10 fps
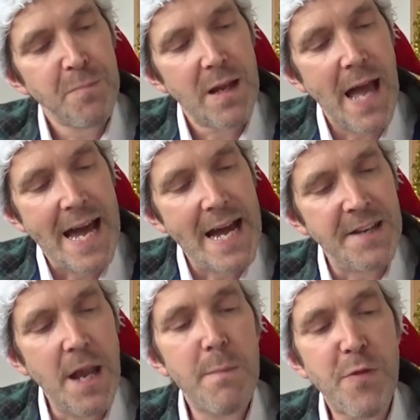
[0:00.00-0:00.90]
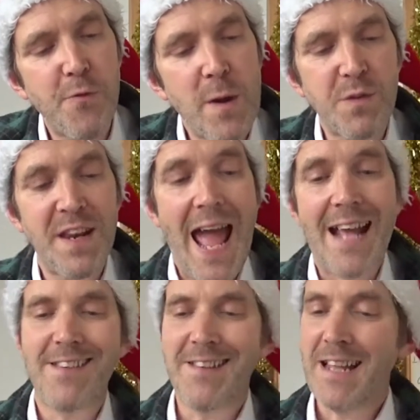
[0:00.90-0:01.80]
Number 3 was an
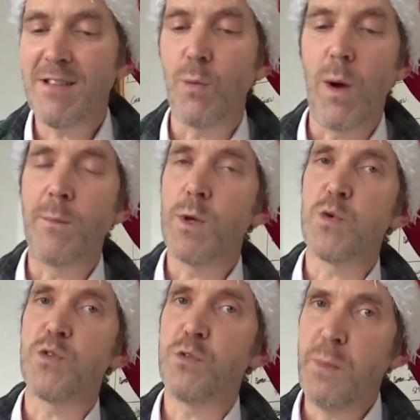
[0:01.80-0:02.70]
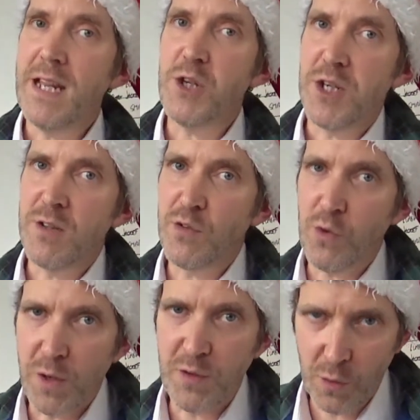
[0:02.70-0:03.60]
accidental one, which was spinach and
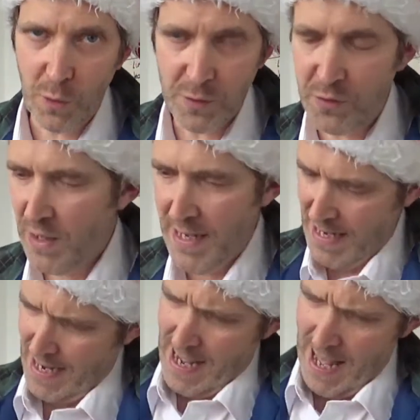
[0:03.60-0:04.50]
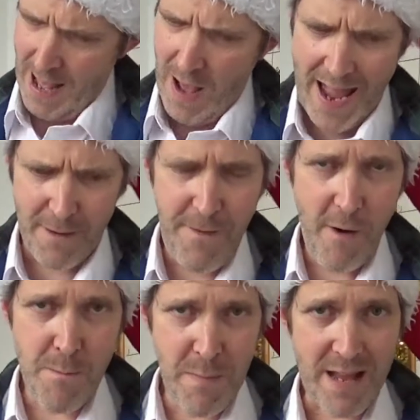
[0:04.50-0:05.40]
soy sauce. I had a
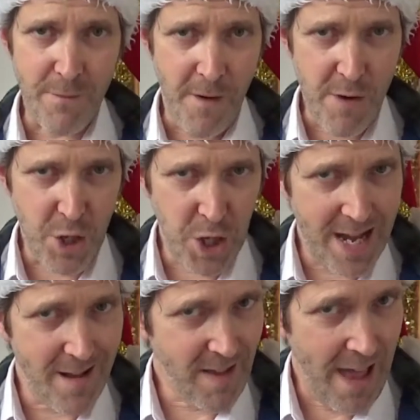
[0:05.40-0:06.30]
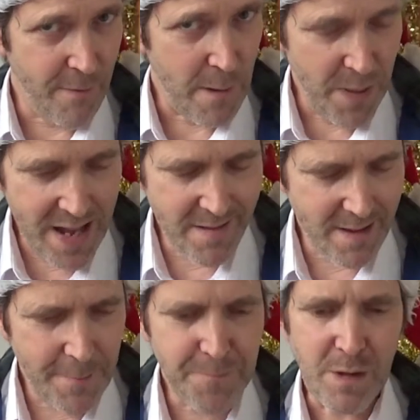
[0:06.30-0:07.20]
very meat, very cheese heavy
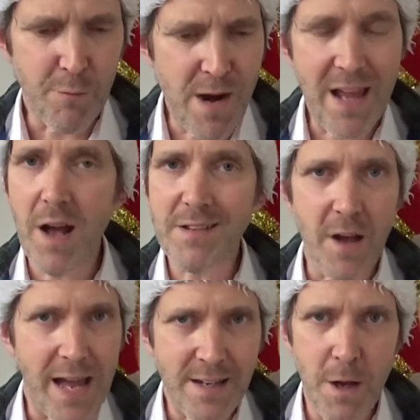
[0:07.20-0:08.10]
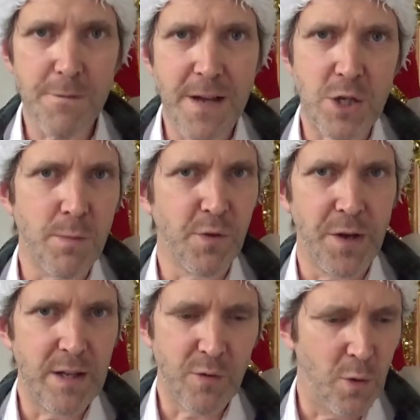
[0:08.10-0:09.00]
pizza, realised I had no vegetables
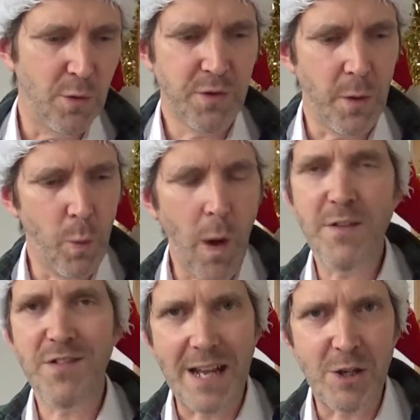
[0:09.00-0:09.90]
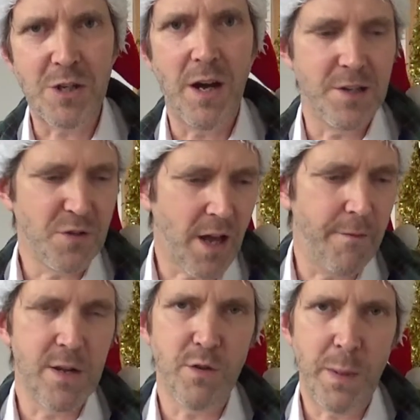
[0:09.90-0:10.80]
on it at all, so one section I just
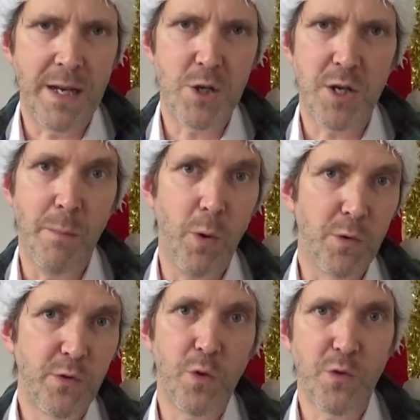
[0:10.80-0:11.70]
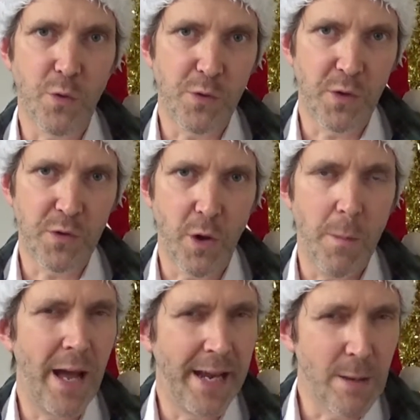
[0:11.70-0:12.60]
covered in spinach and poured soy sauce on
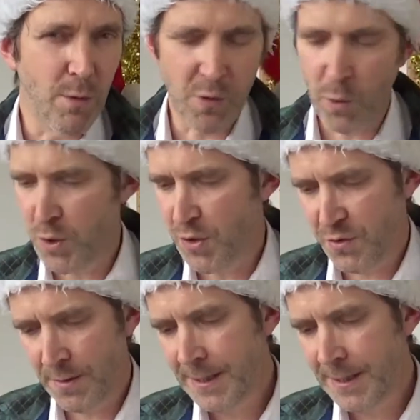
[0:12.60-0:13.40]
top, and it was gorgeous.